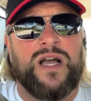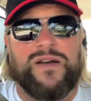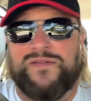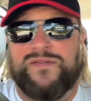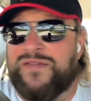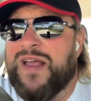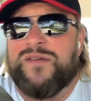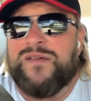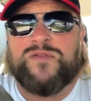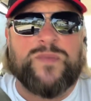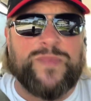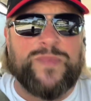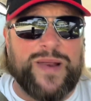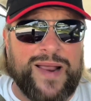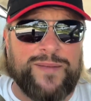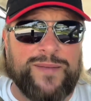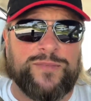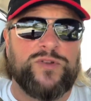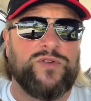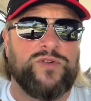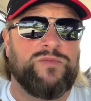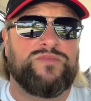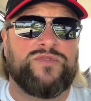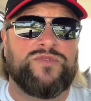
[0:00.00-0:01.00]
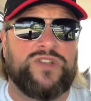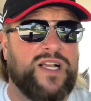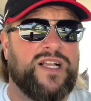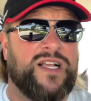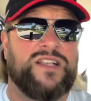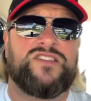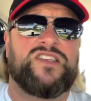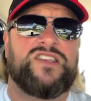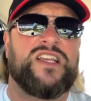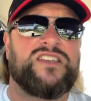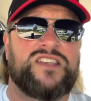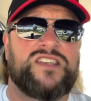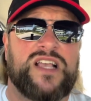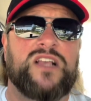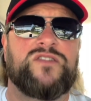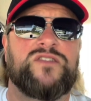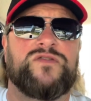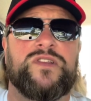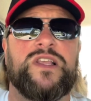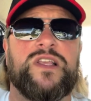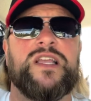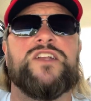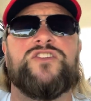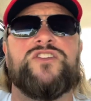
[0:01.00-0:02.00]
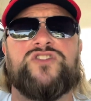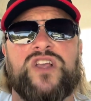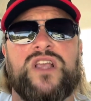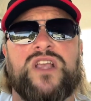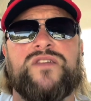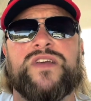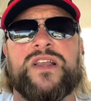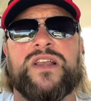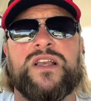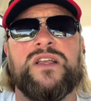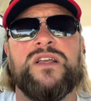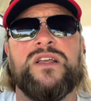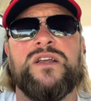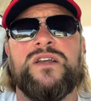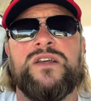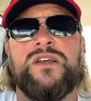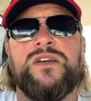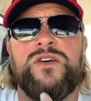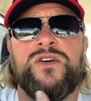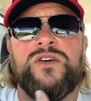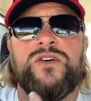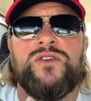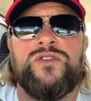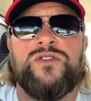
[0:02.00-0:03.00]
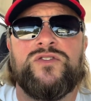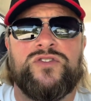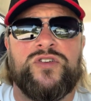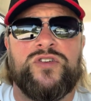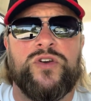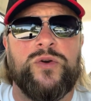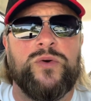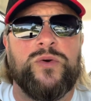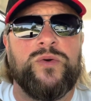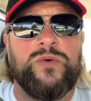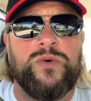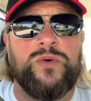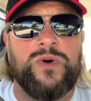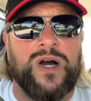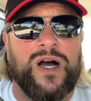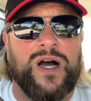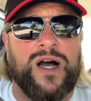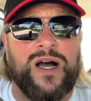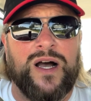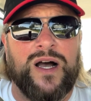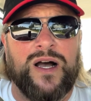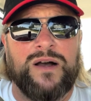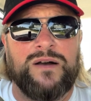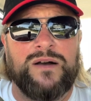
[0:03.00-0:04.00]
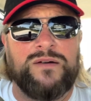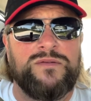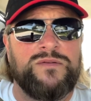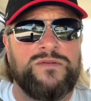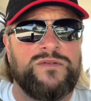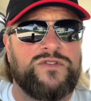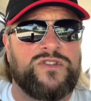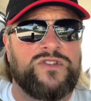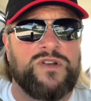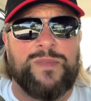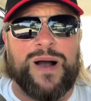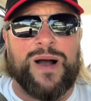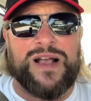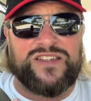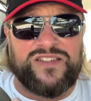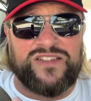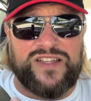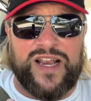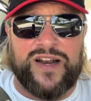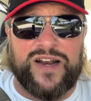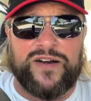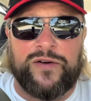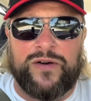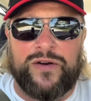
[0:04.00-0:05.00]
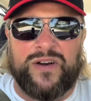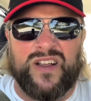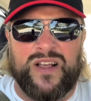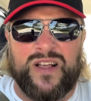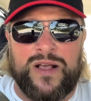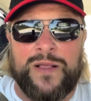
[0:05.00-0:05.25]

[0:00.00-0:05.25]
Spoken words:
I've never been able to successfully achieve it to my standard.